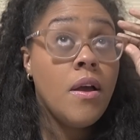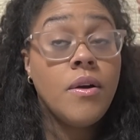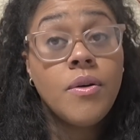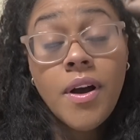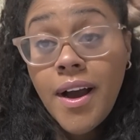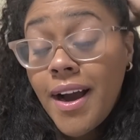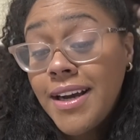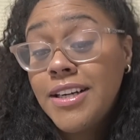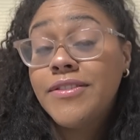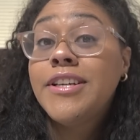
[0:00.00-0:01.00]
I
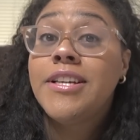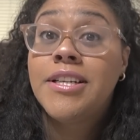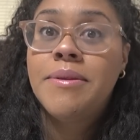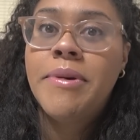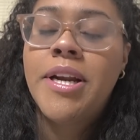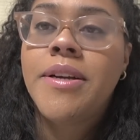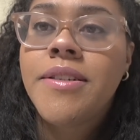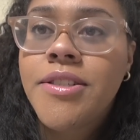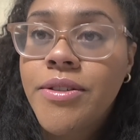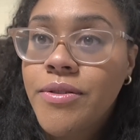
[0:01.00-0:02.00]
definitely needed a minute
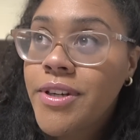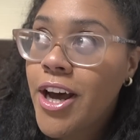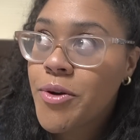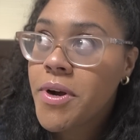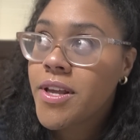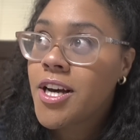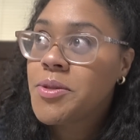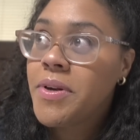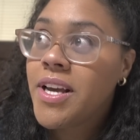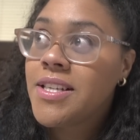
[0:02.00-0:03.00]
to gather my thoughts
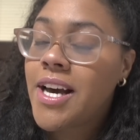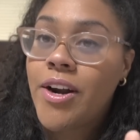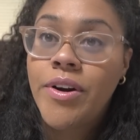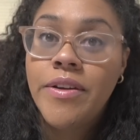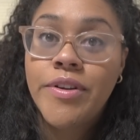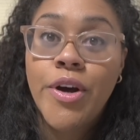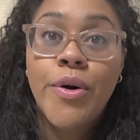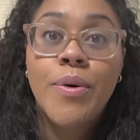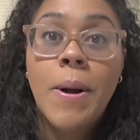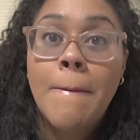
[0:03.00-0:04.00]
because I don't even
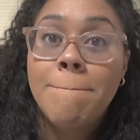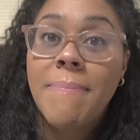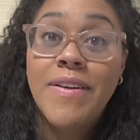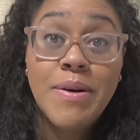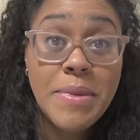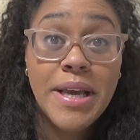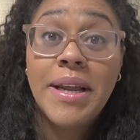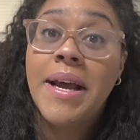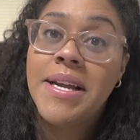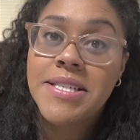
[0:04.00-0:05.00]
know if I'm
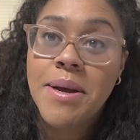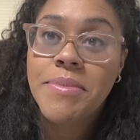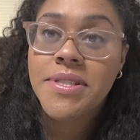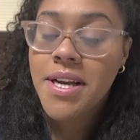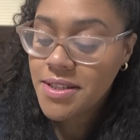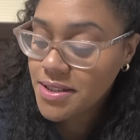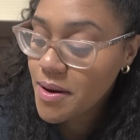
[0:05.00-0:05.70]
making any type of sense.